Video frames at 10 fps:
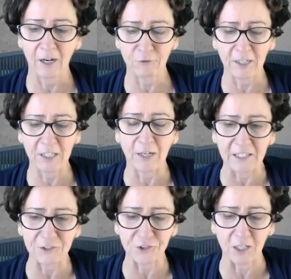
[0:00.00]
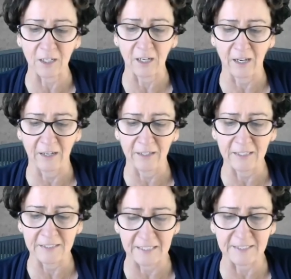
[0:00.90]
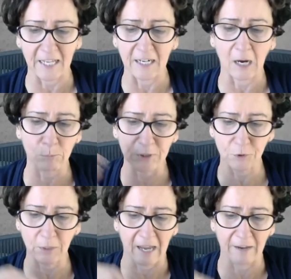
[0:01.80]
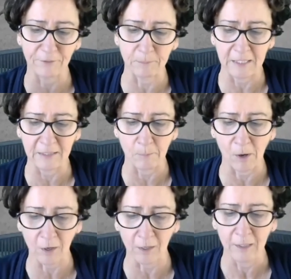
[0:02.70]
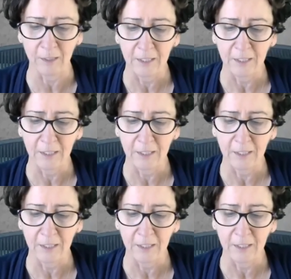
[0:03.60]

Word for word: uh, regulation. Uh, is, is that how we should have them in the model?